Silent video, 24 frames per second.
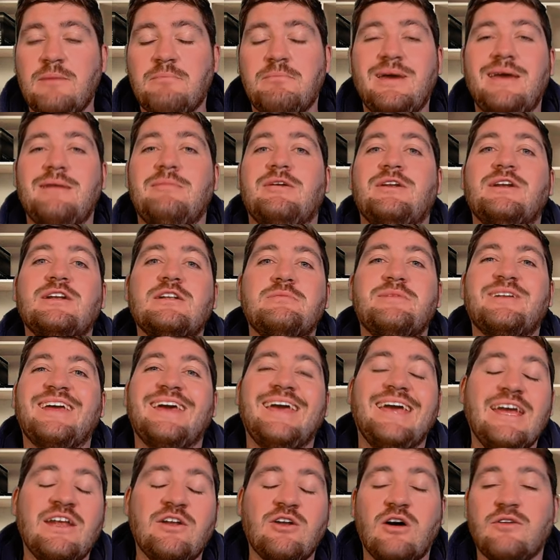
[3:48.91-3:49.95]
maybe a little bit
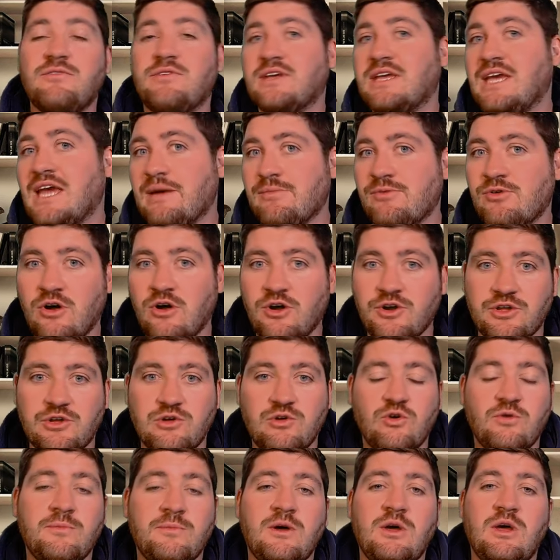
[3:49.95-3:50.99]
ahead of a Cameron
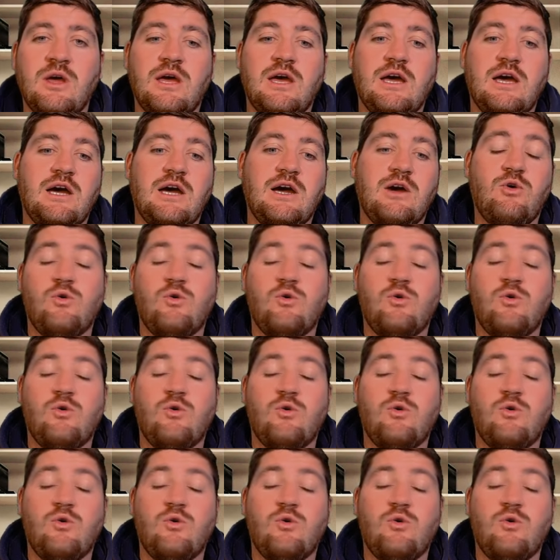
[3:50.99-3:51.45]
Hanekom uh,